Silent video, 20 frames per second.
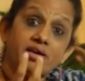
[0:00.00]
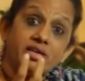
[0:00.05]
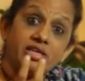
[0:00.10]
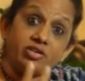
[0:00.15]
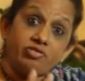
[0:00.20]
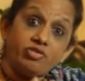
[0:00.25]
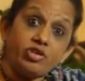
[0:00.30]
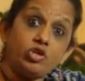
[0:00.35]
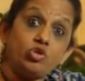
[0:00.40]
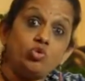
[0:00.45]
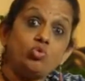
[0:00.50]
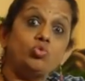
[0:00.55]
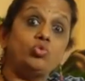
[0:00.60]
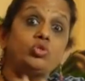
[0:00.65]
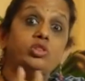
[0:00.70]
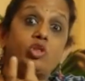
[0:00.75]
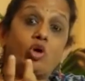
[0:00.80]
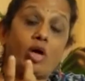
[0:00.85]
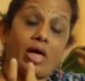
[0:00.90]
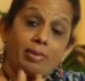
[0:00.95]
giving you
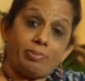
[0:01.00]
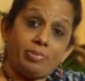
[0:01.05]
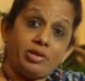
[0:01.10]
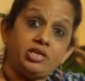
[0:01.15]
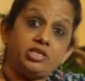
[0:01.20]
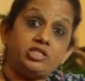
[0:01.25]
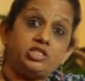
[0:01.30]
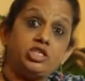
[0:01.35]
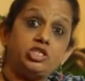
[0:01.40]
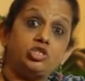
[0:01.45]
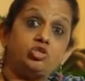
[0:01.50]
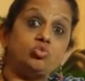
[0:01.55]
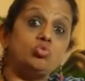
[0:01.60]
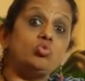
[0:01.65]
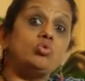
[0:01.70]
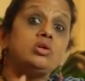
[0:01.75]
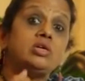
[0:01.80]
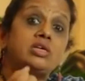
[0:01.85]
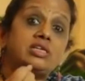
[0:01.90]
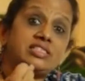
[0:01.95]
the ability to
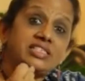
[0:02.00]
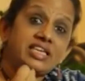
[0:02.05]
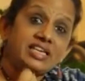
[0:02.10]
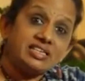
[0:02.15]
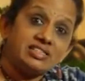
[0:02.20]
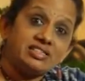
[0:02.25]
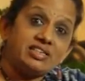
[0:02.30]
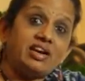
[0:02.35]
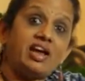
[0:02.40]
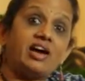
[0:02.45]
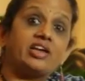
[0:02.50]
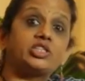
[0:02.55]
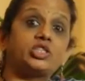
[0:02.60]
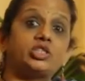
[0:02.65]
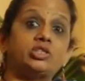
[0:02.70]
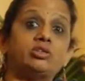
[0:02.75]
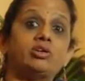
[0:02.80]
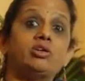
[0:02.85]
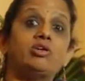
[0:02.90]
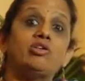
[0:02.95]
take a
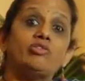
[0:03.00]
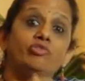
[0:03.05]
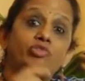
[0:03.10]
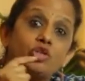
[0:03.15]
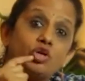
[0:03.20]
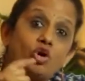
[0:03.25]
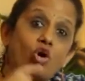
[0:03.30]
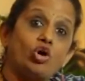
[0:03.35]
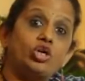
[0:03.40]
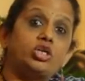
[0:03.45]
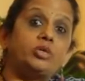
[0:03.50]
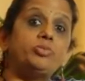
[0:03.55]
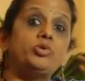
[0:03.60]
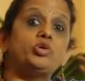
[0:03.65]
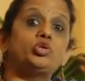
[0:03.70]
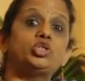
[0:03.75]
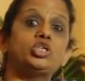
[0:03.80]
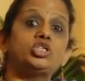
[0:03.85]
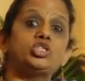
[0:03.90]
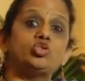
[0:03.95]
deduction for the
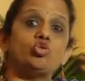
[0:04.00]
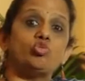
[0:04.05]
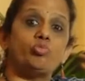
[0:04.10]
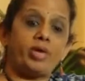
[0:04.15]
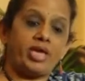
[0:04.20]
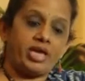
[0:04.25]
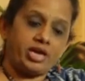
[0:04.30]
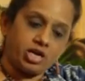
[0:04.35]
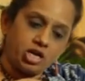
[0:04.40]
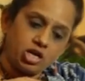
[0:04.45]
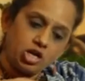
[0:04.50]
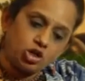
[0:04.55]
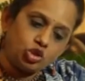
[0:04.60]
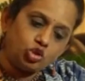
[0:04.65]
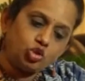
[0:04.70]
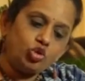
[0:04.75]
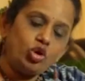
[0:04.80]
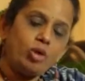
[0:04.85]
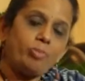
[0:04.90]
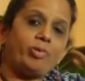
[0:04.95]
contributions you make
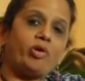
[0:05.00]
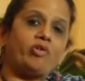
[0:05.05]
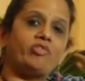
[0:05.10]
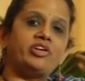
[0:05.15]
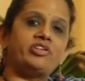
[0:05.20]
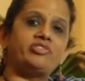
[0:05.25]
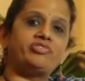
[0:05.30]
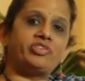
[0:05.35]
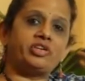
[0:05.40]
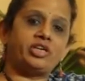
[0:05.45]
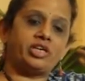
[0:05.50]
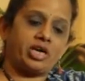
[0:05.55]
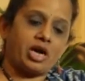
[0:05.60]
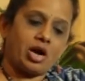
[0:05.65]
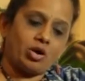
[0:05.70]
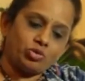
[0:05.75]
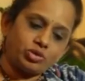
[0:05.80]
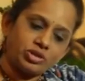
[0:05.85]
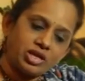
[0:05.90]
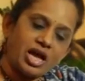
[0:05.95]
to your Provident Fund
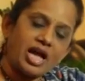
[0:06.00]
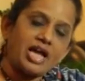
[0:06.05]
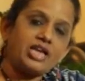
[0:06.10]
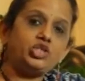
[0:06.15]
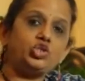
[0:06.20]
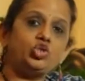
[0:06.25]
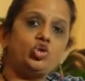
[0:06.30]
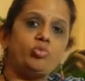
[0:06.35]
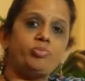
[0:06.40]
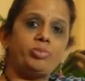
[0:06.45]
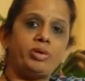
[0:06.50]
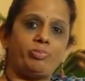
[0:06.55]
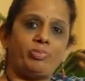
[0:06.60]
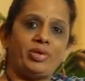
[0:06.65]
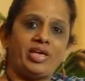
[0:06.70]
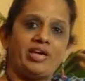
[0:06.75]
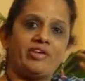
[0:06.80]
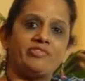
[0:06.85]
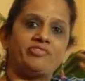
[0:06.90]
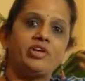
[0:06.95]
account and to your
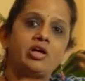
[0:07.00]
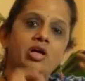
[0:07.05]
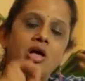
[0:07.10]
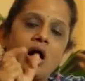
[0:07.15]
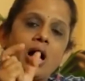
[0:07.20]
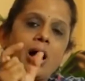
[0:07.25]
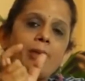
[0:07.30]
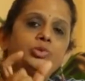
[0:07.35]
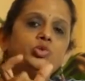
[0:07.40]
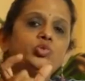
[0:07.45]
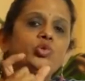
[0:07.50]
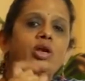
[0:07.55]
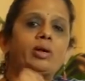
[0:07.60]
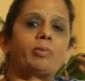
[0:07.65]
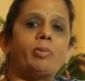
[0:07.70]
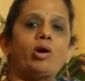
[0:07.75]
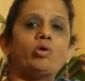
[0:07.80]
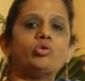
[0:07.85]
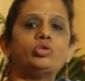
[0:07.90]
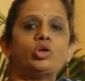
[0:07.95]
PPF up to an
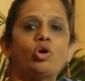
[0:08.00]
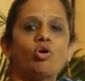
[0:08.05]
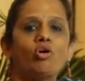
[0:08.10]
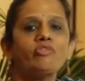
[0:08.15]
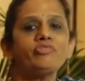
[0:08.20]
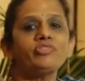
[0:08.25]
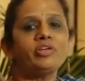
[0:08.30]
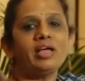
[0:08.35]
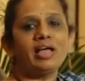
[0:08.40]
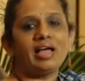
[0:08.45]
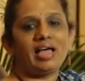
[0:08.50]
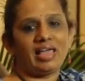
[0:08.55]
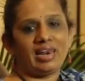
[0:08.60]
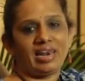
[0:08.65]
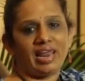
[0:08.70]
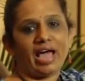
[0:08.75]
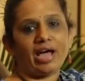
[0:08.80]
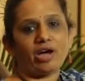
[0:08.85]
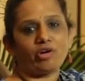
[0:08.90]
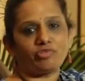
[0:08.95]
amount of a
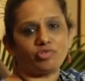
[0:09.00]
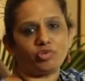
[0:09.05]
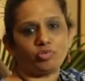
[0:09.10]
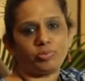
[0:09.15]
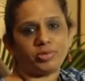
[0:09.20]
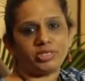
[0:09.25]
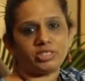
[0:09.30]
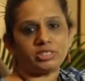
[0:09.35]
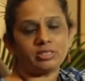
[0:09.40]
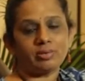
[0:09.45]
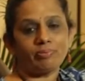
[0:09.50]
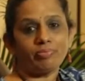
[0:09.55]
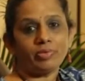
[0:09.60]
lakh of rupees.